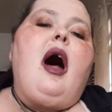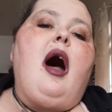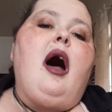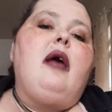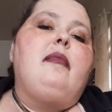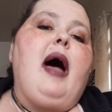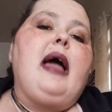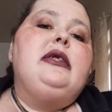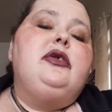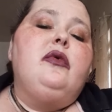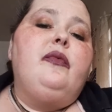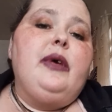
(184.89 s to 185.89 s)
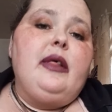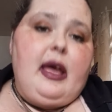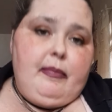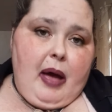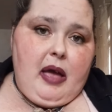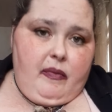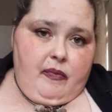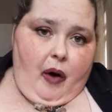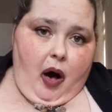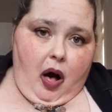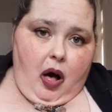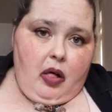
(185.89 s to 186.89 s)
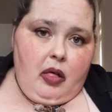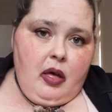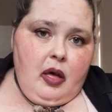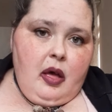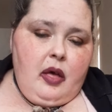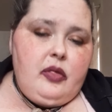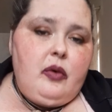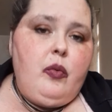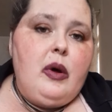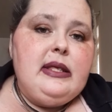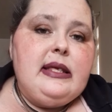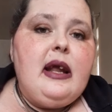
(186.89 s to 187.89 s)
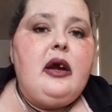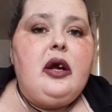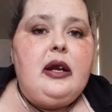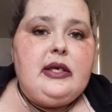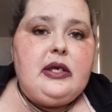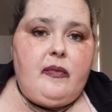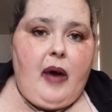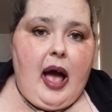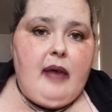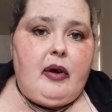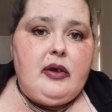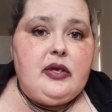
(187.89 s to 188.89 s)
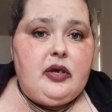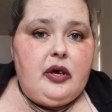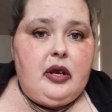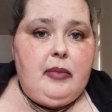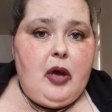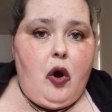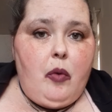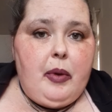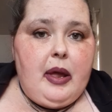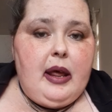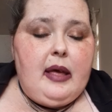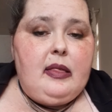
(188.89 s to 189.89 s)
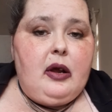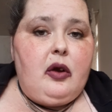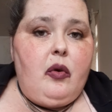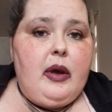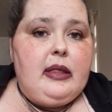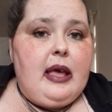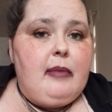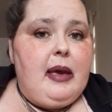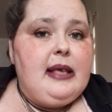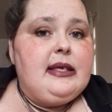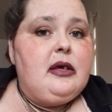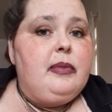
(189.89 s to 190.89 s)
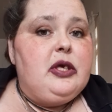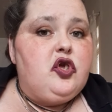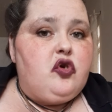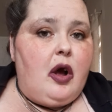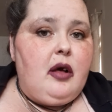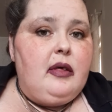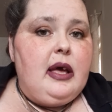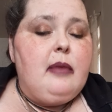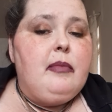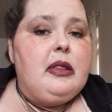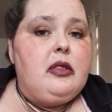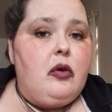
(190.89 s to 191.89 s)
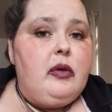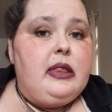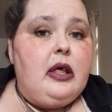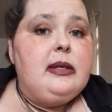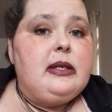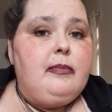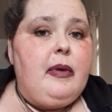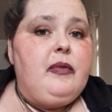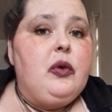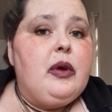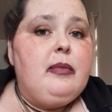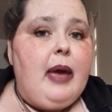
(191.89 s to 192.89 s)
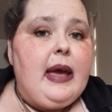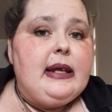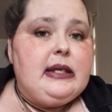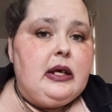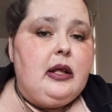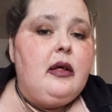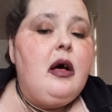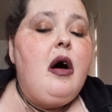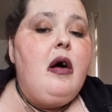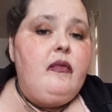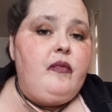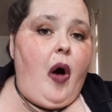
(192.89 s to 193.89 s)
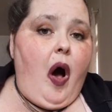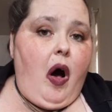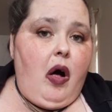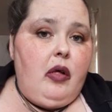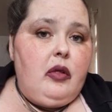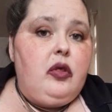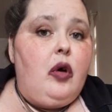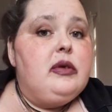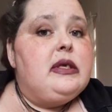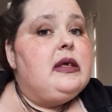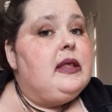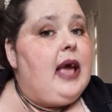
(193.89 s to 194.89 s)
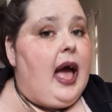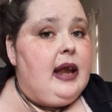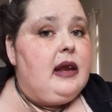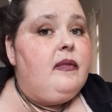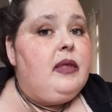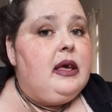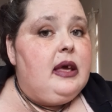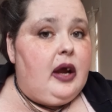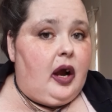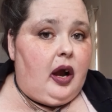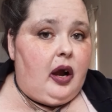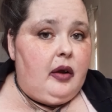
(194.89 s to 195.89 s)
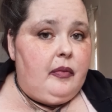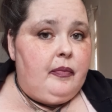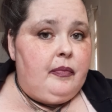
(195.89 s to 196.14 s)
I do feel like by fall, the ones that are going to survive are still going to be open, and they may still be struggling, but if you can make it till fall, close to the end of the year,